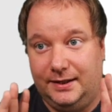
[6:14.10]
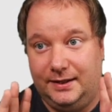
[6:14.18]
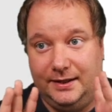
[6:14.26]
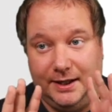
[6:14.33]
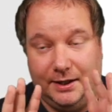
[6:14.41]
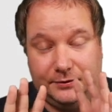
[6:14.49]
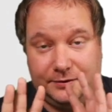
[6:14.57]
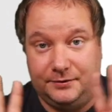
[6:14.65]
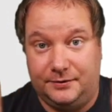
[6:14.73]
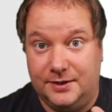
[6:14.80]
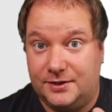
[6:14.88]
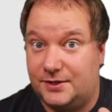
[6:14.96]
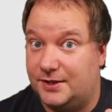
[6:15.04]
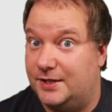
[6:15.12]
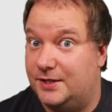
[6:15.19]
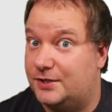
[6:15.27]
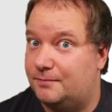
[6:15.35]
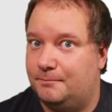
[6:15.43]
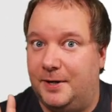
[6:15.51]
Now this
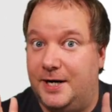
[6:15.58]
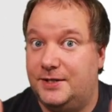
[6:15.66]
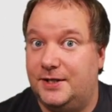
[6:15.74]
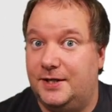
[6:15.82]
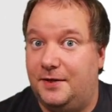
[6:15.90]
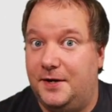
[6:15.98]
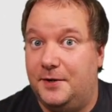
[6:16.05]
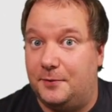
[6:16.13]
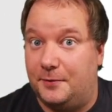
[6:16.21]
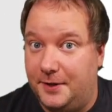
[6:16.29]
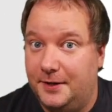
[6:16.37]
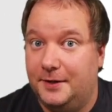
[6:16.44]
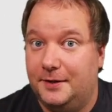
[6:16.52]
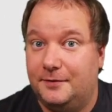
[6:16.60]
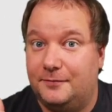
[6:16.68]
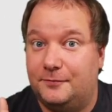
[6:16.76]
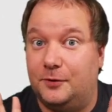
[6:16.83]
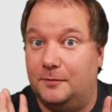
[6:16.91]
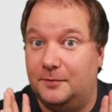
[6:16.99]
is basic theory
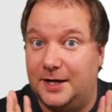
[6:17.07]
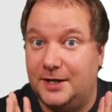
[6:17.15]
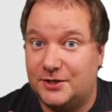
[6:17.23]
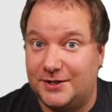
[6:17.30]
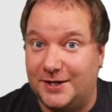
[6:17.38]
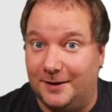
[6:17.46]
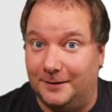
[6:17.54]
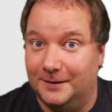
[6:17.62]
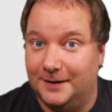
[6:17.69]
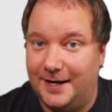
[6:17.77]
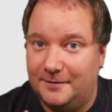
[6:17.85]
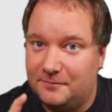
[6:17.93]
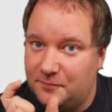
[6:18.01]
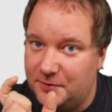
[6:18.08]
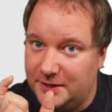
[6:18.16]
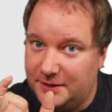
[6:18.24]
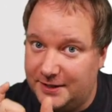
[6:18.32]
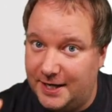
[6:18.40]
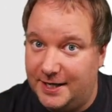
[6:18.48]
from Excel. Every
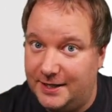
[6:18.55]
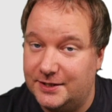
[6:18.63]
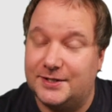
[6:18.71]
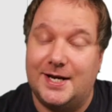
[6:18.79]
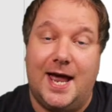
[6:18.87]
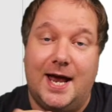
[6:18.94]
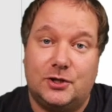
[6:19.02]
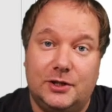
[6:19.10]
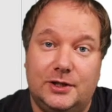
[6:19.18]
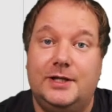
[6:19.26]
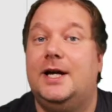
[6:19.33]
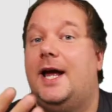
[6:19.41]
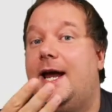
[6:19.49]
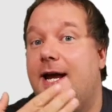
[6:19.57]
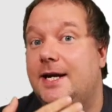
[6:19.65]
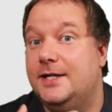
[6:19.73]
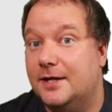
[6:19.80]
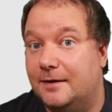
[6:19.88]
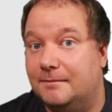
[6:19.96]
date is actually a
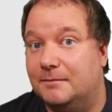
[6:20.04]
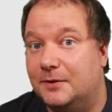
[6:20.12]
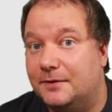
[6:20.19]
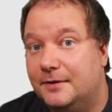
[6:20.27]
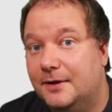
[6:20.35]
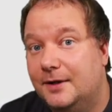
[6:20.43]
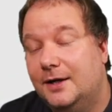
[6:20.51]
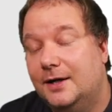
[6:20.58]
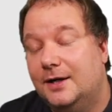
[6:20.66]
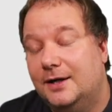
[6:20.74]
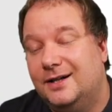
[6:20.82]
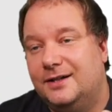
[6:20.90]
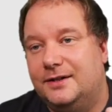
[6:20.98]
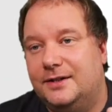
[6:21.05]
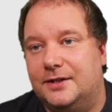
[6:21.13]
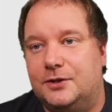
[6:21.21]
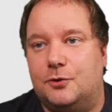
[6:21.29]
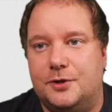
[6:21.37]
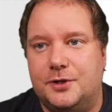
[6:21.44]
number
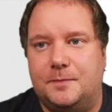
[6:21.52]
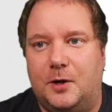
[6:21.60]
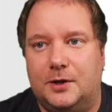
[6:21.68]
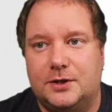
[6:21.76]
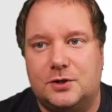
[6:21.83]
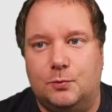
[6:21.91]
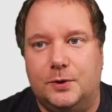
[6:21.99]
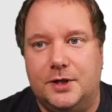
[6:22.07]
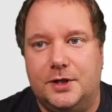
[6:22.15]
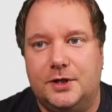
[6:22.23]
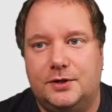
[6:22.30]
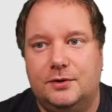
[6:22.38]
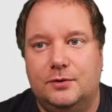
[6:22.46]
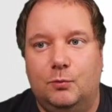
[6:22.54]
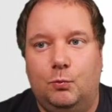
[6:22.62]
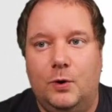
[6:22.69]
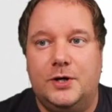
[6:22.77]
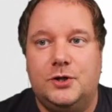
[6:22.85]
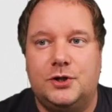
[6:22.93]
that corresponds with
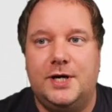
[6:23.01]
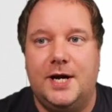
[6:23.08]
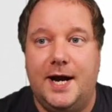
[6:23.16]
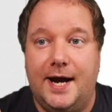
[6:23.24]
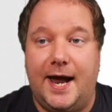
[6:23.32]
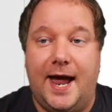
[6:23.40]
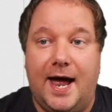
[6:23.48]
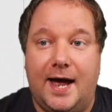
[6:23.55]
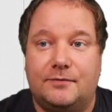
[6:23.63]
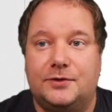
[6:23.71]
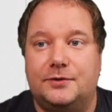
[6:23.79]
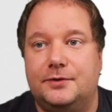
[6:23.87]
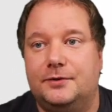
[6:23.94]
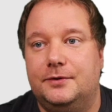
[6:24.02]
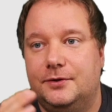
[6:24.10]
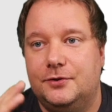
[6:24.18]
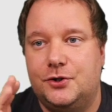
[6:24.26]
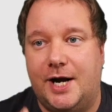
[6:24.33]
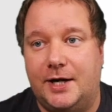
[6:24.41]
which day after
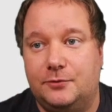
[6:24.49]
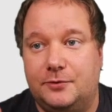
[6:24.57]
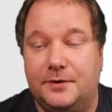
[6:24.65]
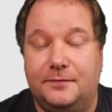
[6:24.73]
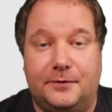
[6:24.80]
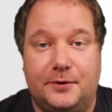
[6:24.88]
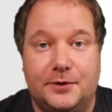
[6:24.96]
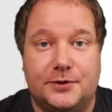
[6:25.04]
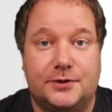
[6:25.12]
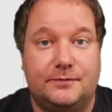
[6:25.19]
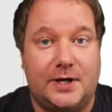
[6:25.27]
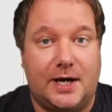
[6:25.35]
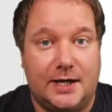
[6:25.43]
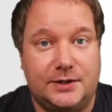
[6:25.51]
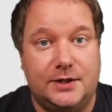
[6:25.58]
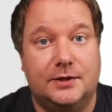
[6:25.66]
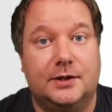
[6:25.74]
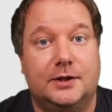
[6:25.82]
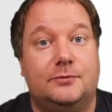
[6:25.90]
January first of
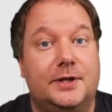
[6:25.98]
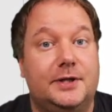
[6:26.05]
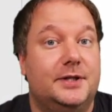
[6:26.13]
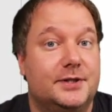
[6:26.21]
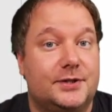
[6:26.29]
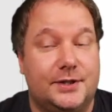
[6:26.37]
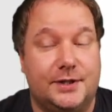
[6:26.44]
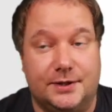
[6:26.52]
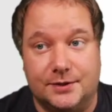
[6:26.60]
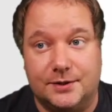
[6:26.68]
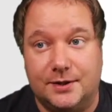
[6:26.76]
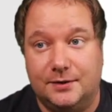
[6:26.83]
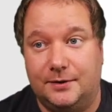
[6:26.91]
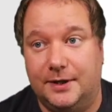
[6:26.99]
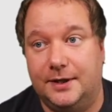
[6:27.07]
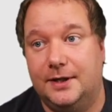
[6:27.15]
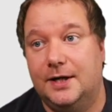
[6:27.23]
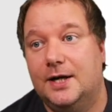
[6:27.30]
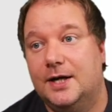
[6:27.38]
nineteen hundred this is, right?
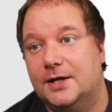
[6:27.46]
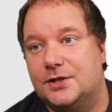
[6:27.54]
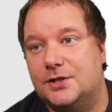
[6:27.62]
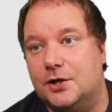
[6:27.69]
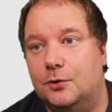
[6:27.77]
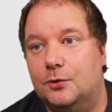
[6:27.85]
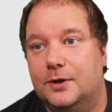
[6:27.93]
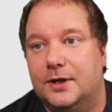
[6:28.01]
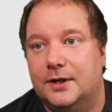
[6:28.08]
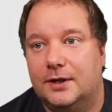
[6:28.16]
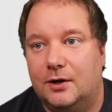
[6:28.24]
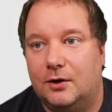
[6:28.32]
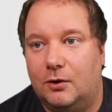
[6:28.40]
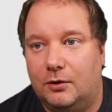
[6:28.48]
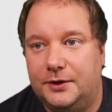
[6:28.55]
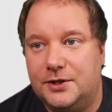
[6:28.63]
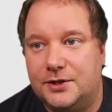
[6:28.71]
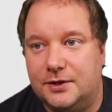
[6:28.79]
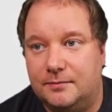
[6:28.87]
So all
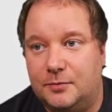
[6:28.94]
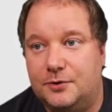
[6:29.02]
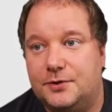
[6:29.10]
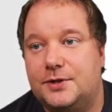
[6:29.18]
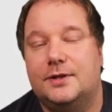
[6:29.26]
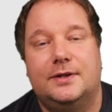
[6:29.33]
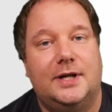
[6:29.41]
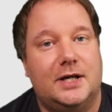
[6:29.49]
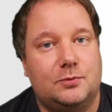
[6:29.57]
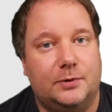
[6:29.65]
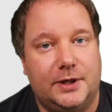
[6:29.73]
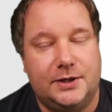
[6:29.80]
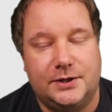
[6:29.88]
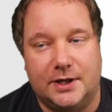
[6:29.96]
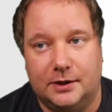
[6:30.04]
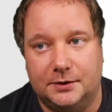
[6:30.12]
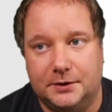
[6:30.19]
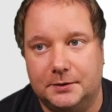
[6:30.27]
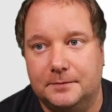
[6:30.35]
these numbers, that's what they tell
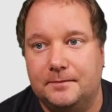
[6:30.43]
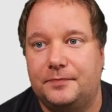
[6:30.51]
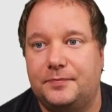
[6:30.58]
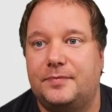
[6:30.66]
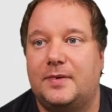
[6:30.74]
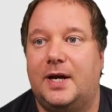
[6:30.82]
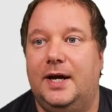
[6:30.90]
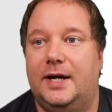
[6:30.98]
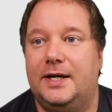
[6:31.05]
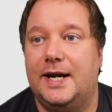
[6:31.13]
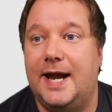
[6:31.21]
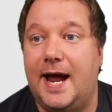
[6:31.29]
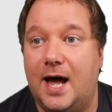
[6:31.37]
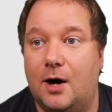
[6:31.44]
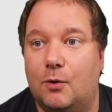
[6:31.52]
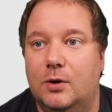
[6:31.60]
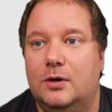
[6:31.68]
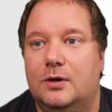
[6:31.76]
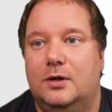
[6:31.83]
you. And
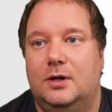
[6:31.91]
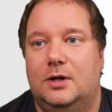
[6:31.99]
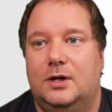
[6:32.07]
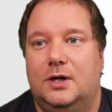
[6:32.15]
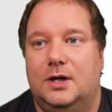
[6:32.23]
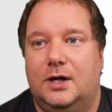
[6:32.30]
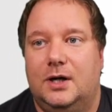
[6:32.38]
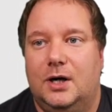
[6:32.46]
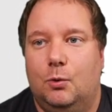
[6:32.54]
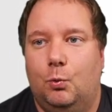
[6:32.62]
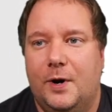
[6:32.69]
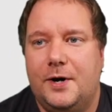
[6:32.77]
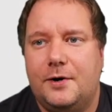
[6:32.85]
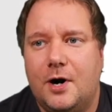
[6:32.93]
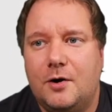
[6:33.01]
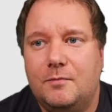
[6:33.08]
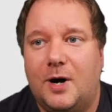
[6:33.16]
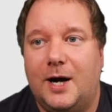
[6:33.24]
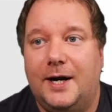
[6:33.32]
now, where are
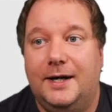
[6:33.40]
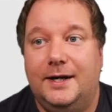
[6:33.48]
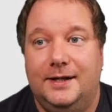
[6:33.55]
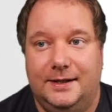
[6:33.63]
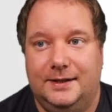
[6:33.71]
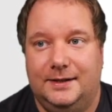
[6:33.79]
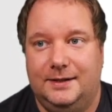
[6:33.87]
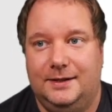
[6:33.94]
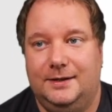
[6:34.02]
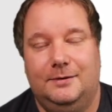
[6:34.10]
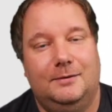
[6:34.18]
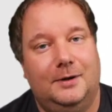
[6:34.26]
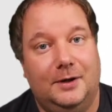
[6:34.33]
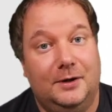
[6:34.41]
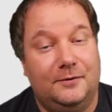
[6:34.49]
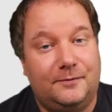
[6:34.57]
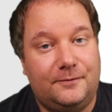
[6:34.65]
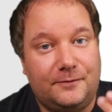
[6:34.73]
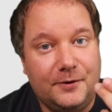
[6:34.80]
my
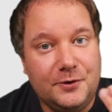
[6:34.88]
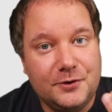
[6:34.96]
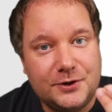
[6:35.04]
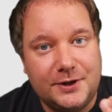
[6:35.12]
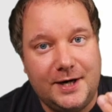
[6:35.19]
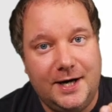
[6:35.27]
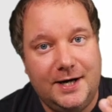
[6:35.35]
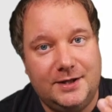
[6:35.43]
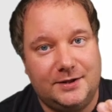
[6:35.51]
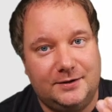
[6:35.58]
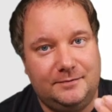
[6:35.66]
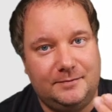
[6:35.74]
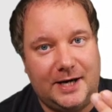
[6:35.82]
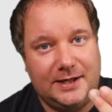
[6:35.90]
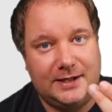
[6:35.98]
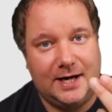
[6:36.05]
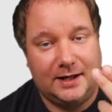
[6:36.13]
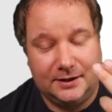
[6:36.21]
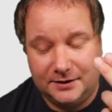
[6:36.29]
first date of my
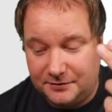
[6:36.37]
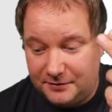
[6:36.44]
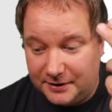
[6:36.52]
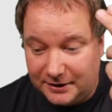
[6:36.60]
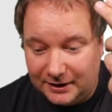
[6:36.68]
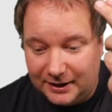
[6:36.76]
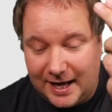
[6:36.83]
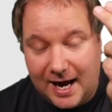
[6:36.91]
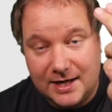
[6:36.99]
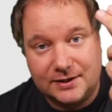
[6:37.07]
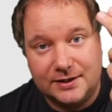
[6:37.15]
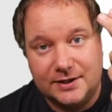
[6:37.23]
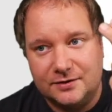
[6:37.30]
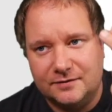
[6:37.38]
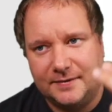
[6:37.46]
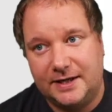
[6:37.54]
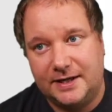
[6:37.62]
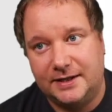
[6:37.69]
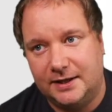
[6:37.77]
calendar and the last date of
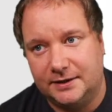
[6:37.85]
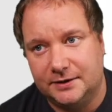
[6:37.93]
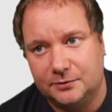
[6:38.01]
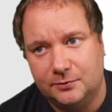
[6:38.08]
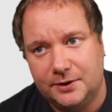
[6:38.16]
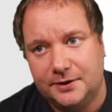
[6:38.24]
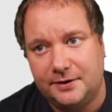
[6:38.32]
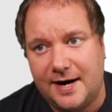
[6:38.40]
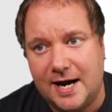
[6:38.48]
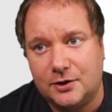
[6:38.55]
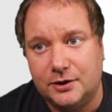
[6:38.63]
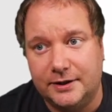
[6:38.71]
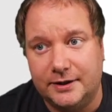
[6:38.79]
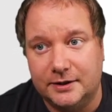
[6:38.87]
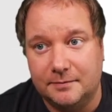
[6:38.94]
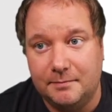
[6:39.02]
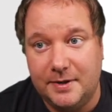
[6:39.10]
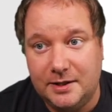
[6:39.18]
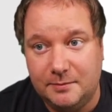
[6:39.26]
my calendar, where they're actually the
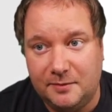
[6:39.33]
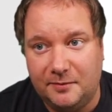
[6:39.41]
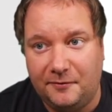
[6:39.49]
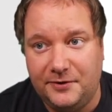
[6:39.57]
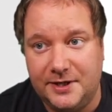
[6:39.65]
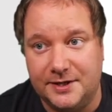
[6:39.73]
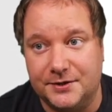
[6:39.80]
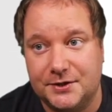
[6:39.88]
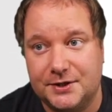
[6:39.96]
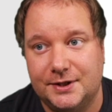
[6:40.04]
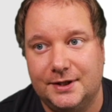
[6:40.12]
minimum of this